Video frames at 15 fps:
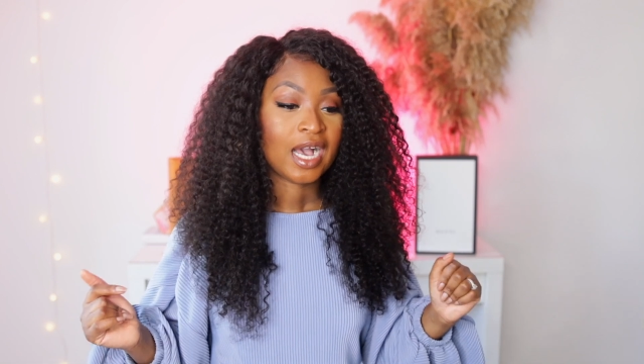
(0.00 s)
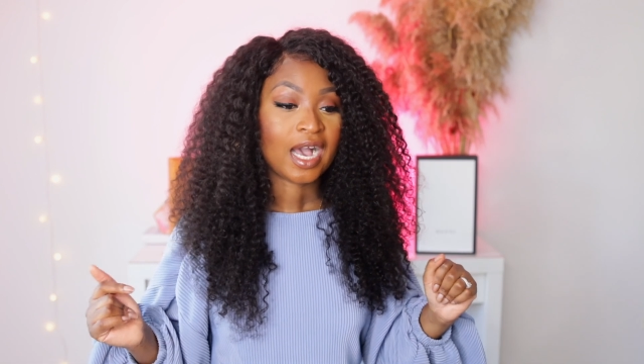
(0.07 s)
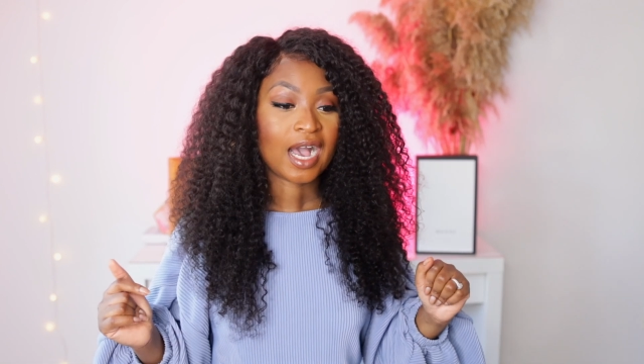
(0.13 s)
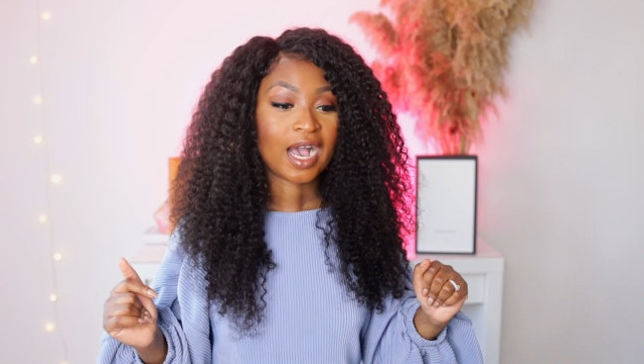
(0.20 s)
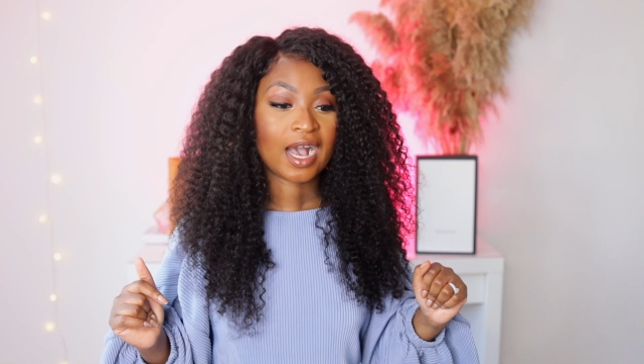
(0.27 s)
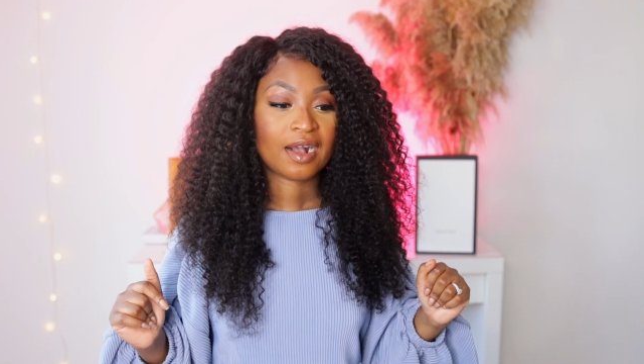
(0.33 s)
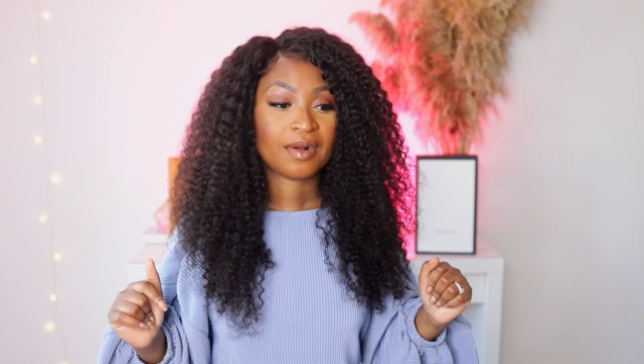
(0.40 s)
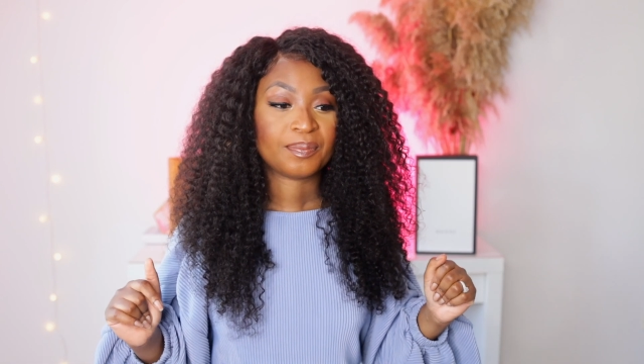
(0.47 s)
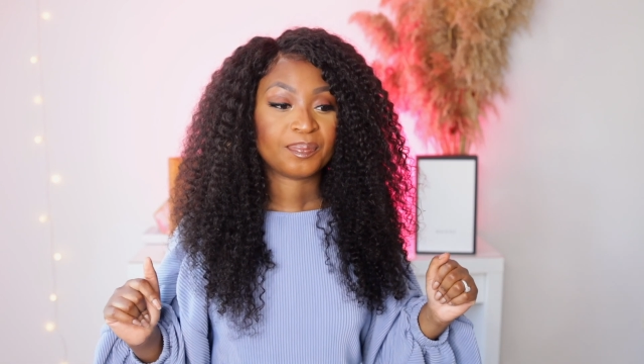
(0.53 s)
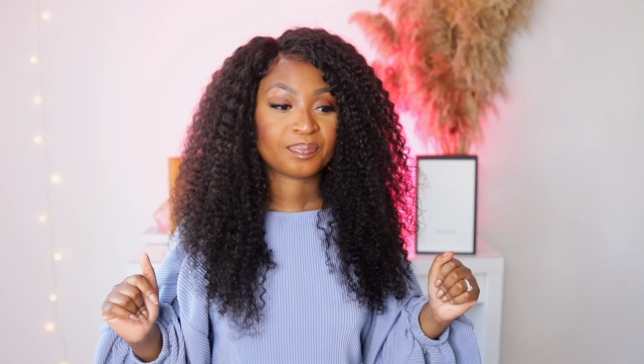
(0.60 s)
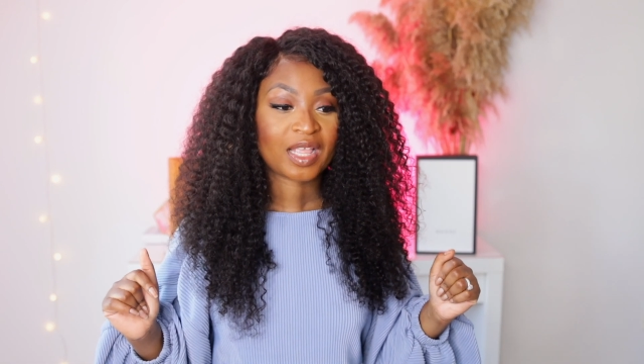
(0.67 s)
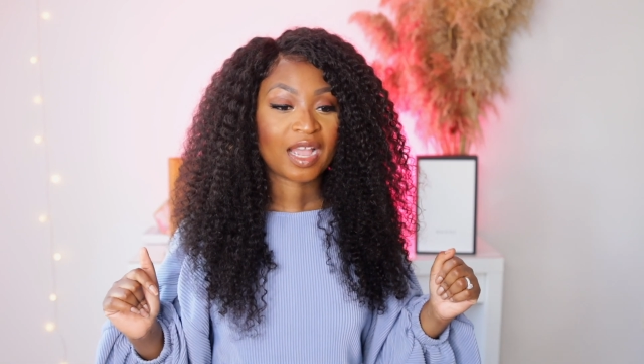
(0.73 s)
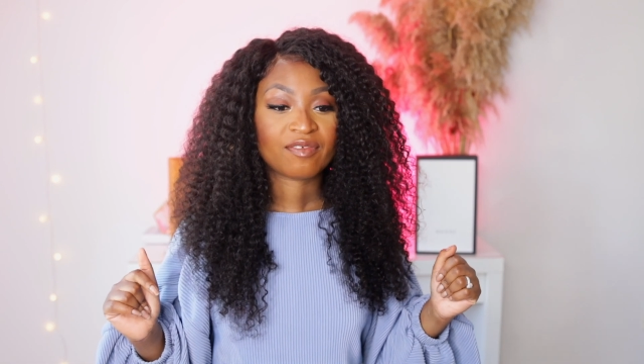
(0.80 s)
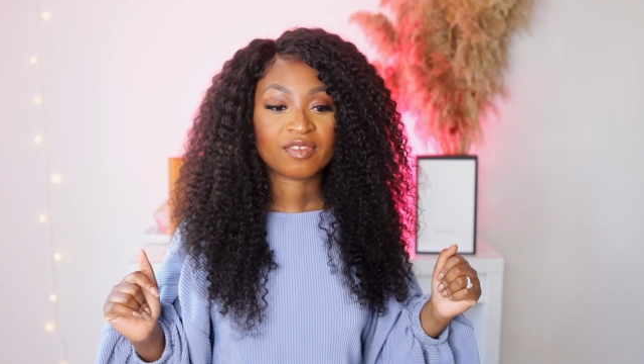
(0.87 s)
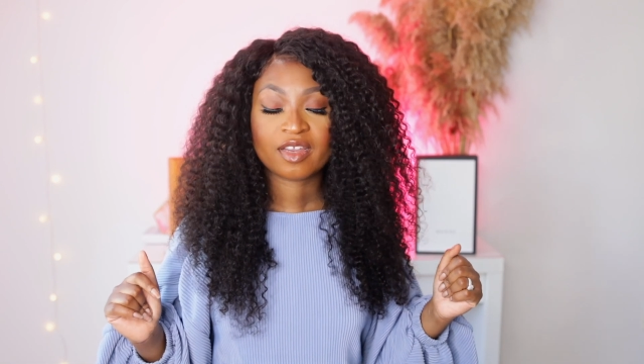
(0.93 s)

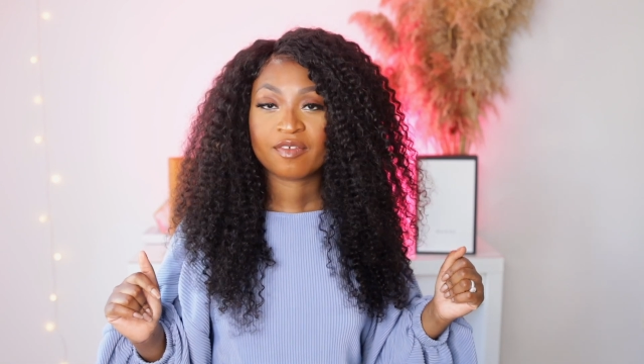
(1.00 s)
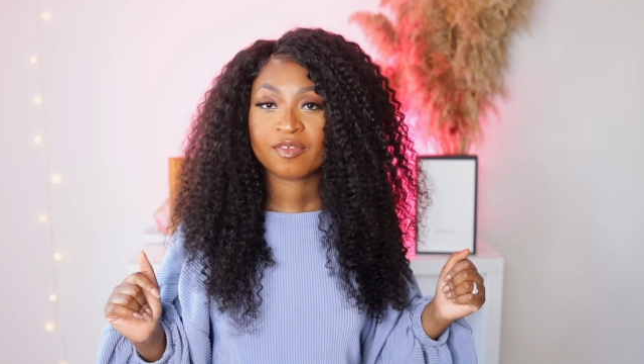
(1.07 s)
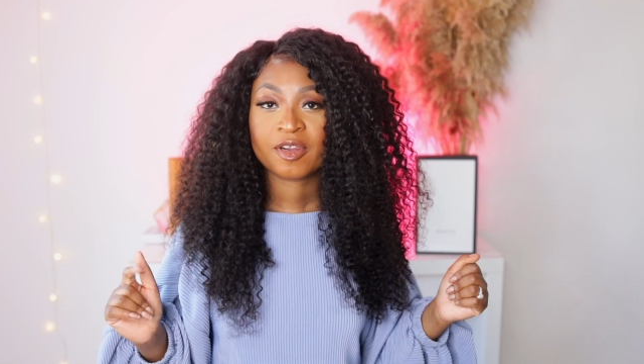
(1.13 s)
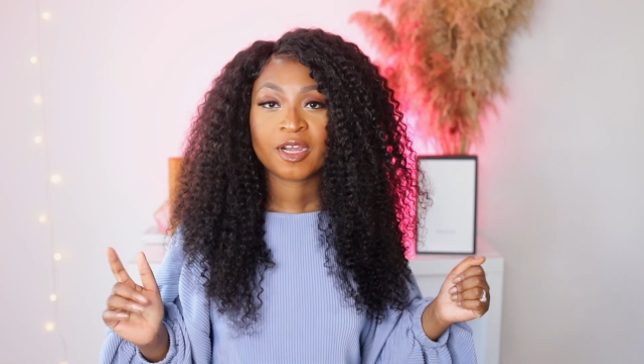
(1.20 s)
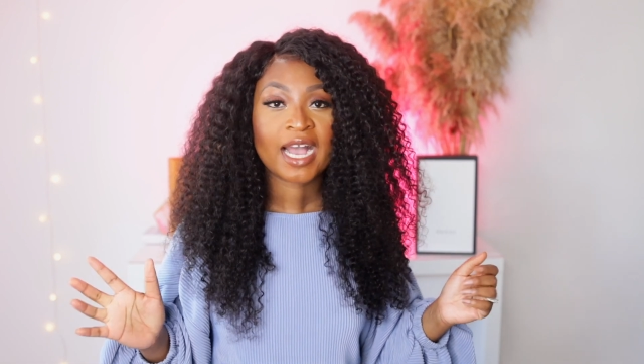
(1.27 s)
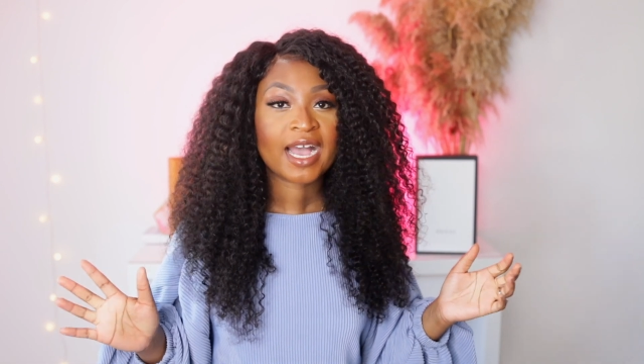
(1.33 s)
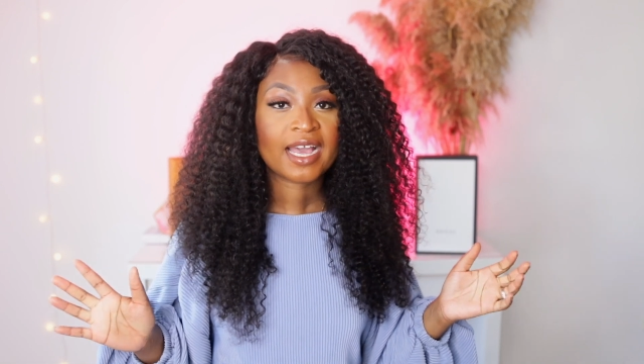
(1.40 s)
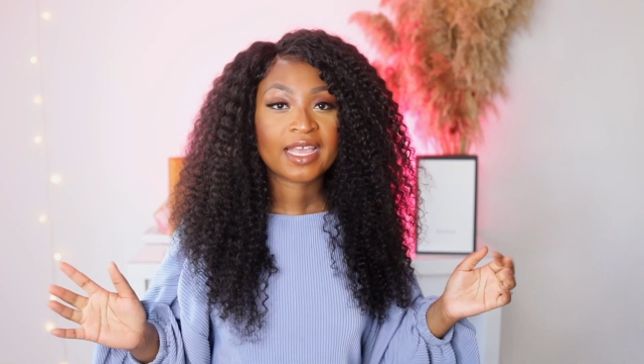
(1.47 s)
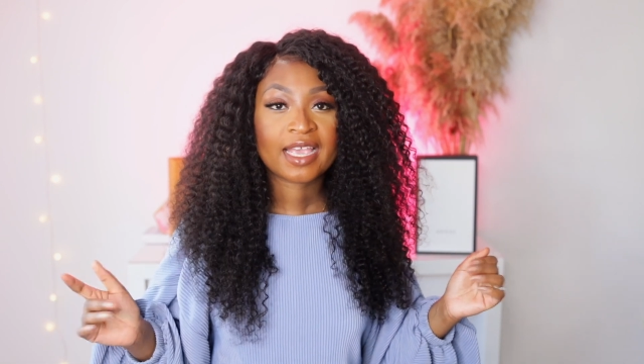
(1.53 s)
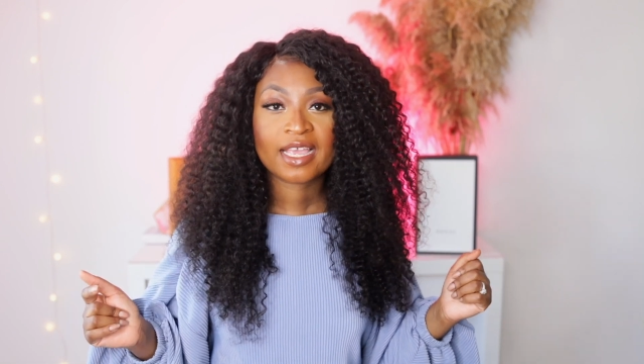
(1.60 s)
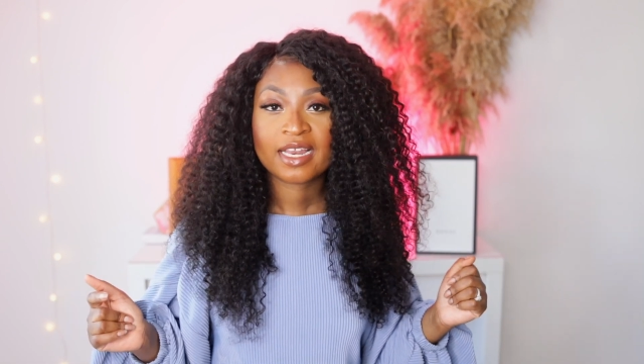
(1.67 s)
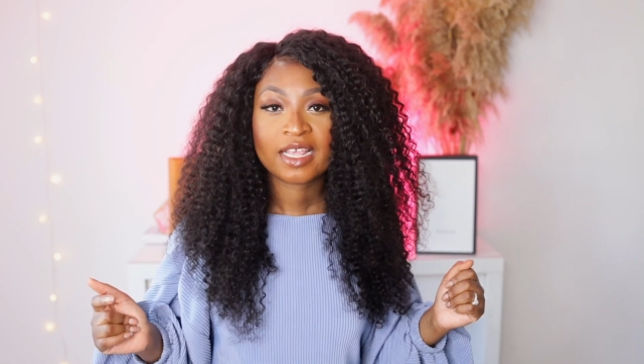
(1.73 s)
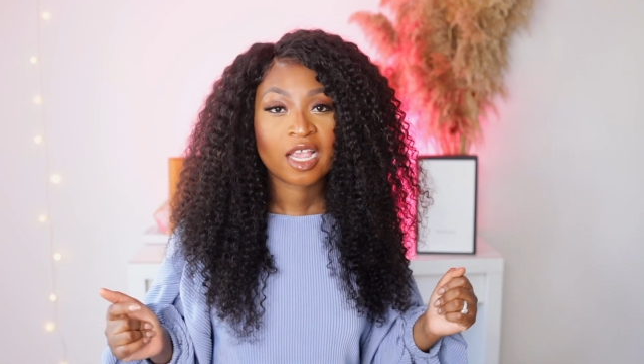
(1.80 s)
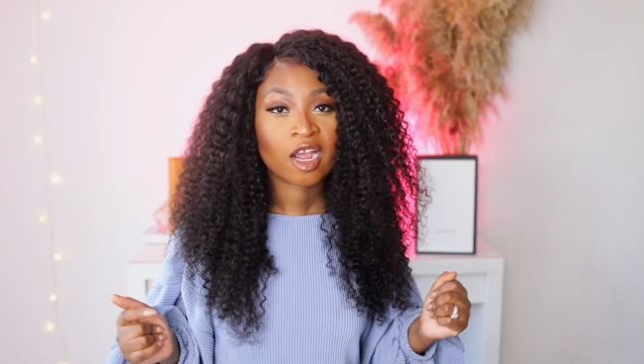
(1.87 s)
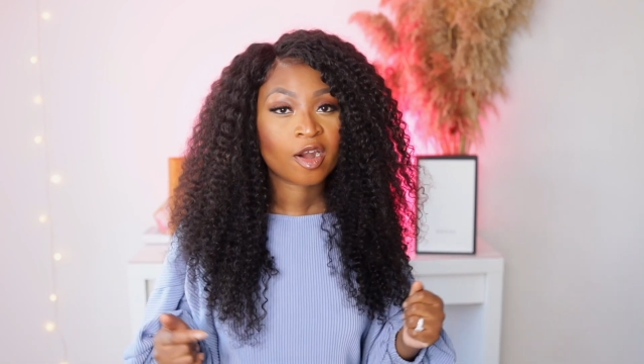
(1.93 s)
I've never had
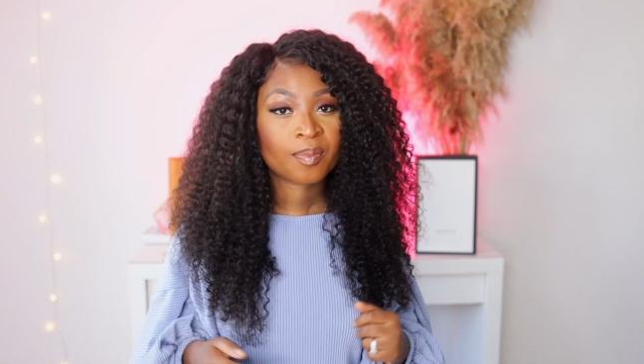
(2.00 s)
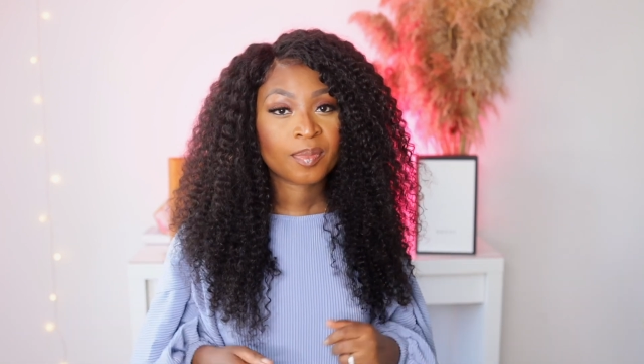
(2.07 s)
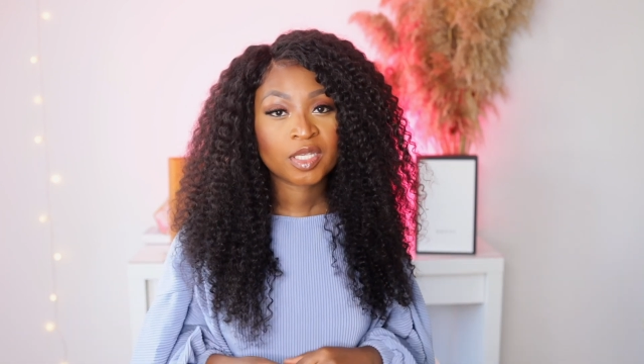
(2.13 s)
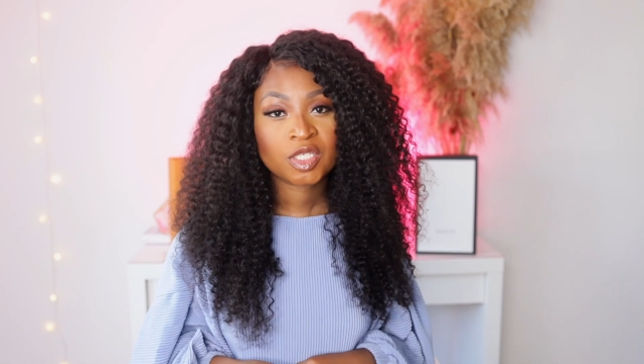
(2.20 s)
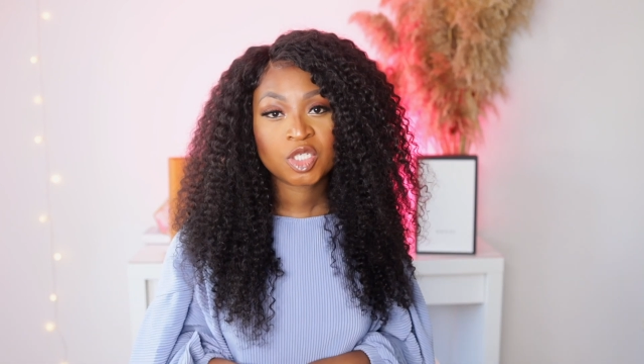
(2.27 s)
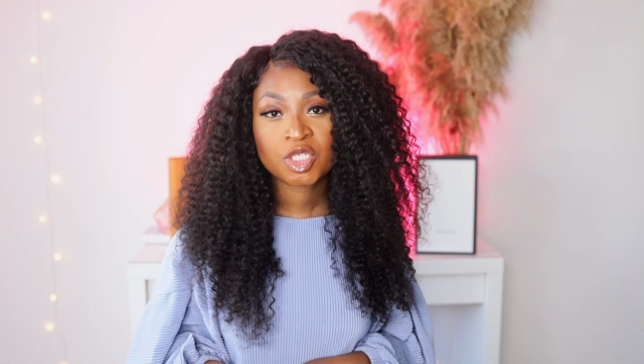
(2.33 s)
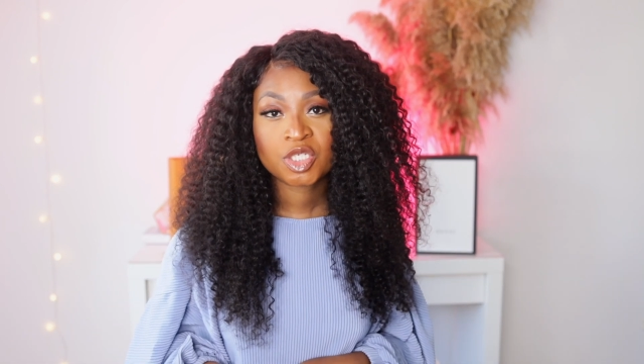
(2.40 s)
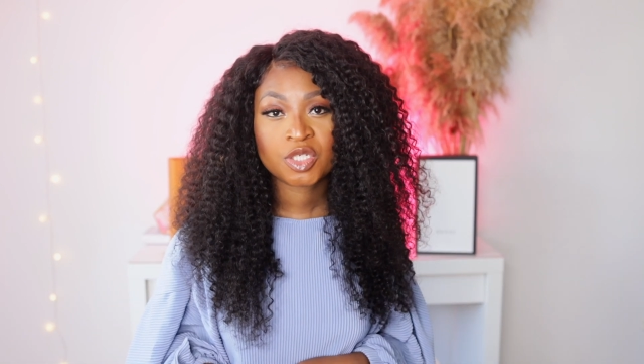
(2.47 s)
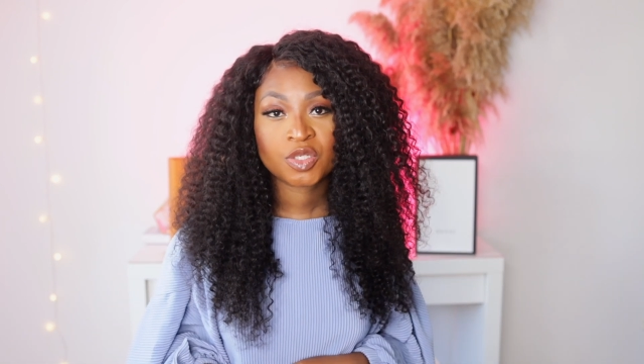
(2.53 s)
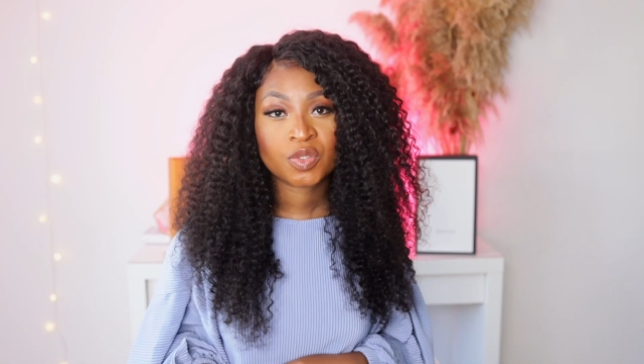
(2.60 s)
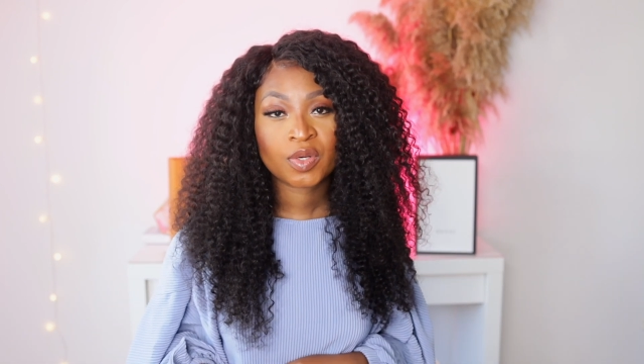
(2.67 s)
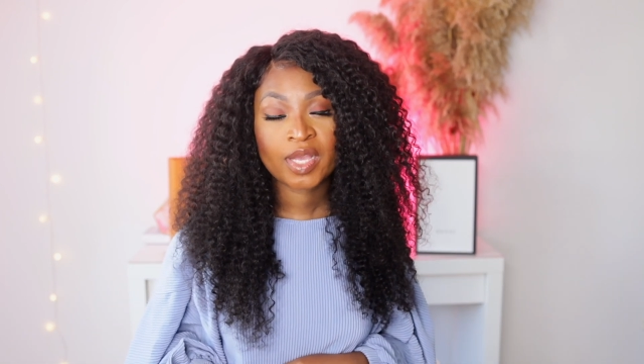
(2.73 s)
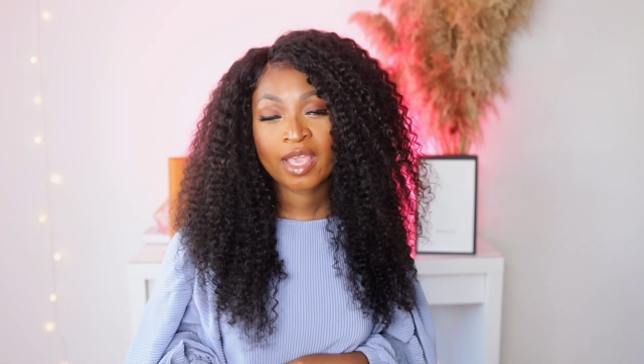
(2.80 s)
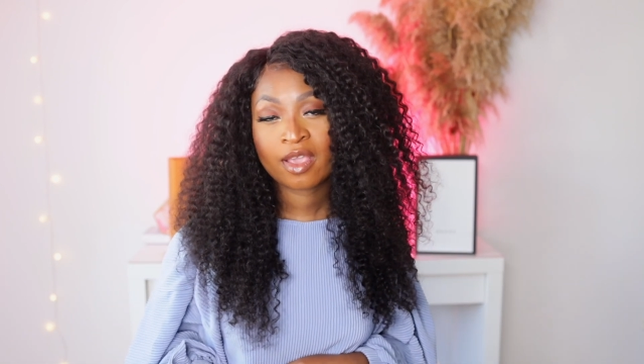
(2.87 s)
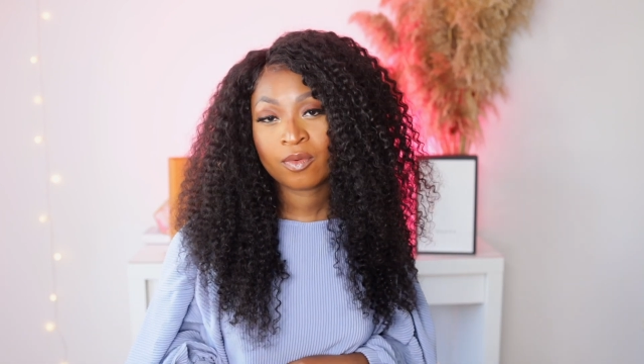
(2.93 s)
any RPG
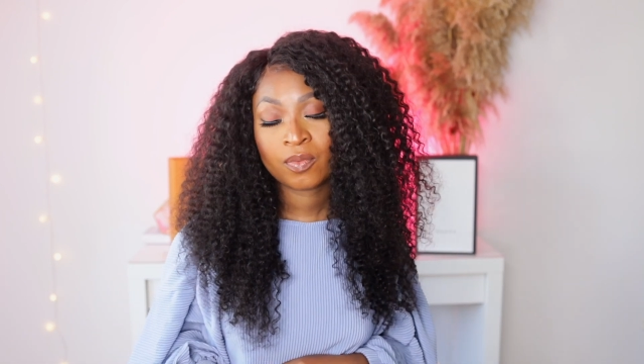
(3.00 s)
Show